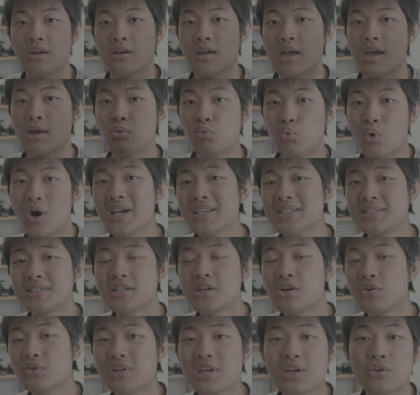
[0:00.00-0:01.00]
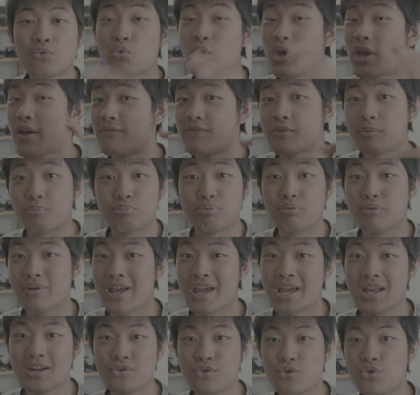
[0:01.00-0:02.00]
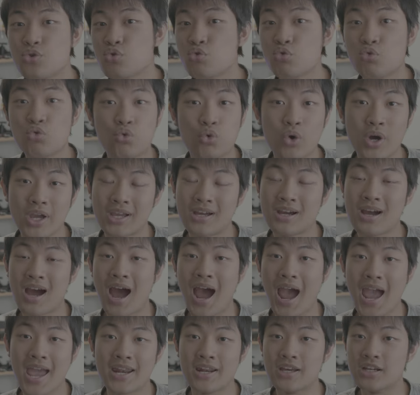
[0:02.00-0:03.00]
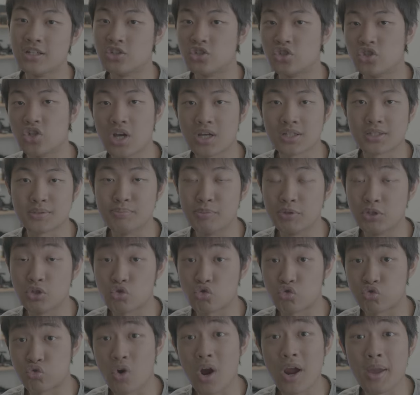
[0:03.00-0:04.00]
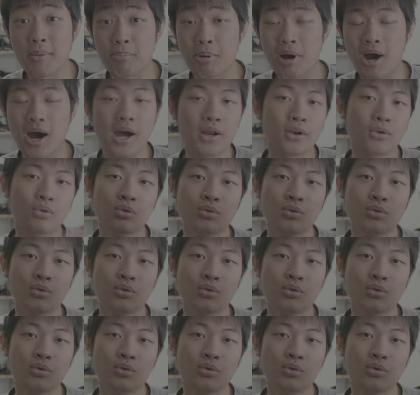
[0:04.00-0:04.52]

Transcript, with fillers: At YC Onion, we have a brand new quick height adjustment tripod.